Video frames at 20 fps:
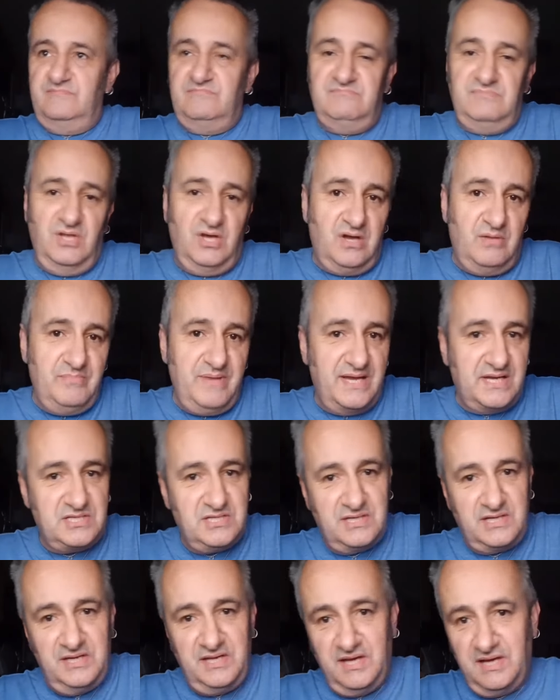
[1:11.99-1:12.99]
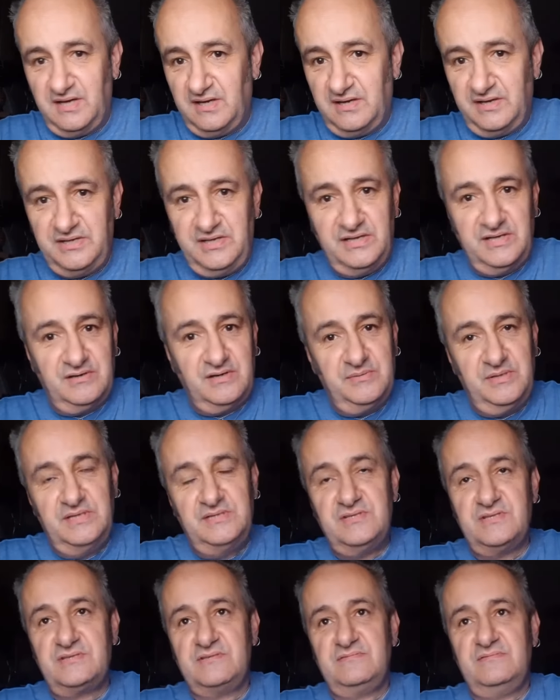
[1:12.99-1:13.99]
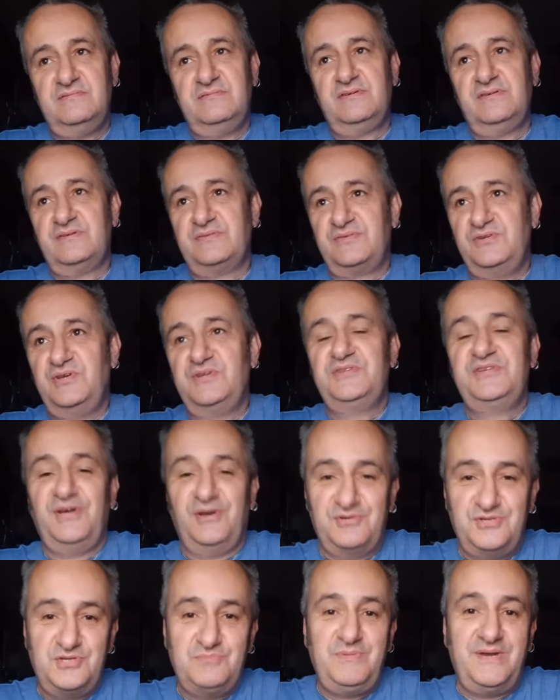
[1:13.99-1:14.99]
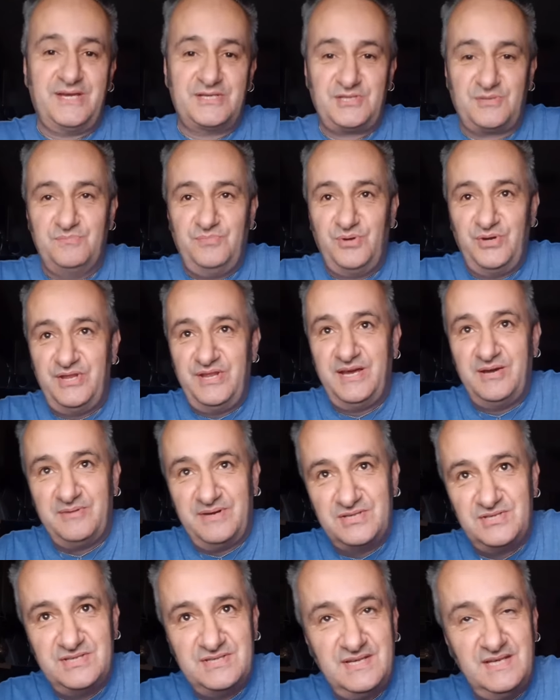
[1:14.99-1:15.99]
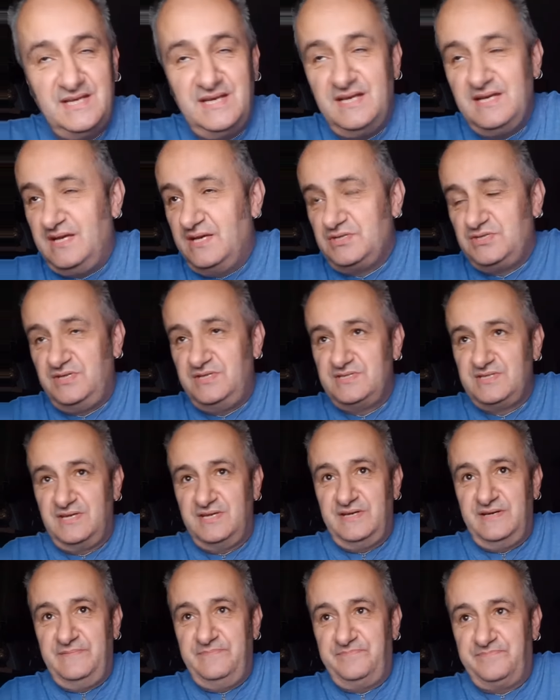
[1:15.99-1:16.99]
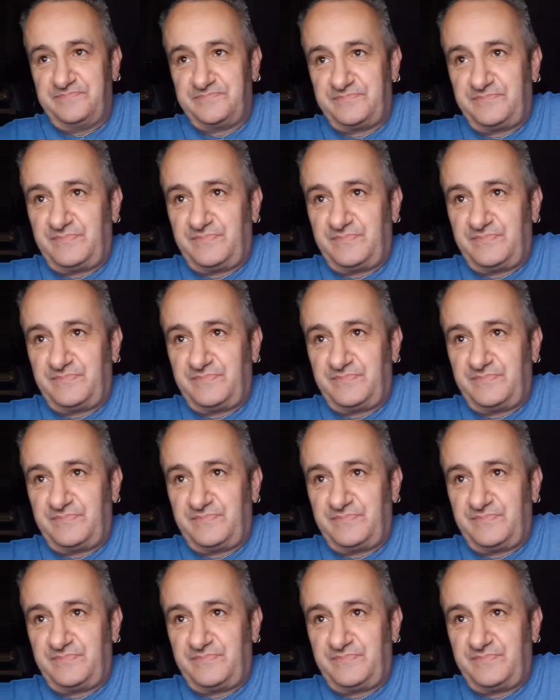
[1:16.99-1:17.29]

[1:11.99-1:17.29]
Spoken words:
lot of Mexican heart, you know. I mean, just, you can tell she's Mexican, put it that way. She's an